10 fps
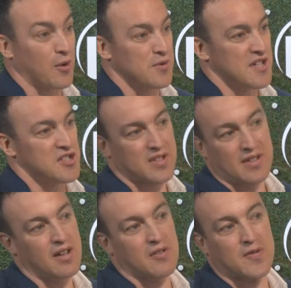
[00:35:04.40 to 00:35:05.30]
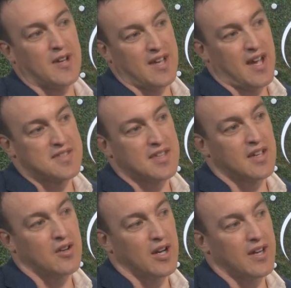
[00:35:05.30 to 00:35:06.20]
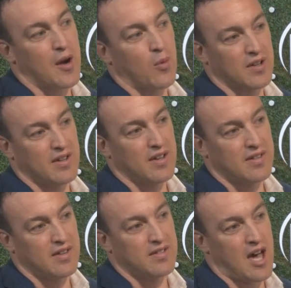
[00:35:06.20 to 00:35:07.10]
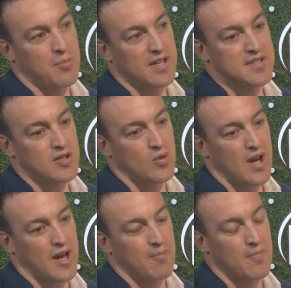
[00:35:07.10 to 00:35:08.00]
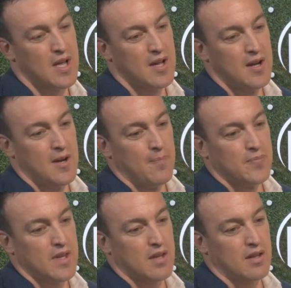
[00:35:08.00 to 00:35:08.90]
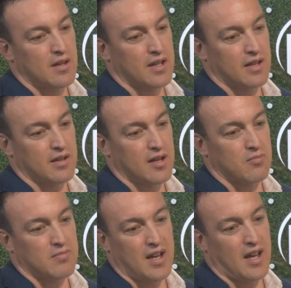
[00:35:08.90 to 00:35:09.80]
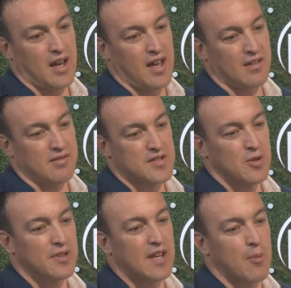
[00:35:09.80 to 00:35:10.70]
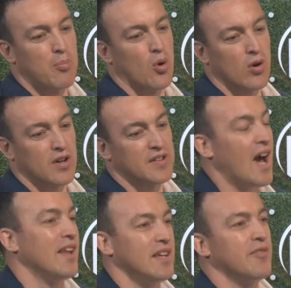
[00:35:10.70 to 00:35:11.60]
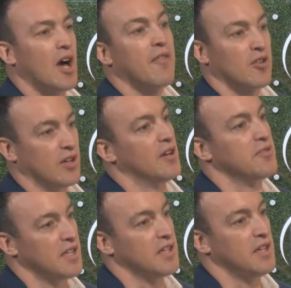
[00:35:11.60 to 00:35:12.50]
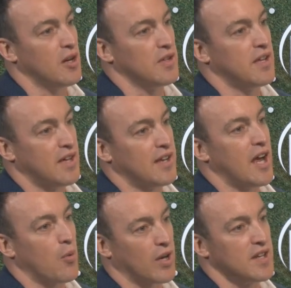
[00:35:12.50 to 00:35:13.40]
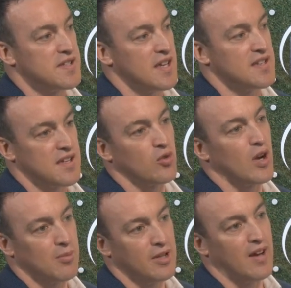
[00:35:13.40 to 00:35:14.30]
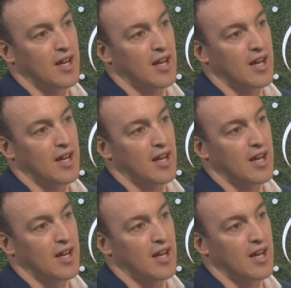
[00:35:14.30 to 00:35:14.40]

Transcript: acquisition. You know, it's fantastic kind of network to to tap into. Um, like you know. It, something that a board can't even offer. I don't think you know that that network is is incredibly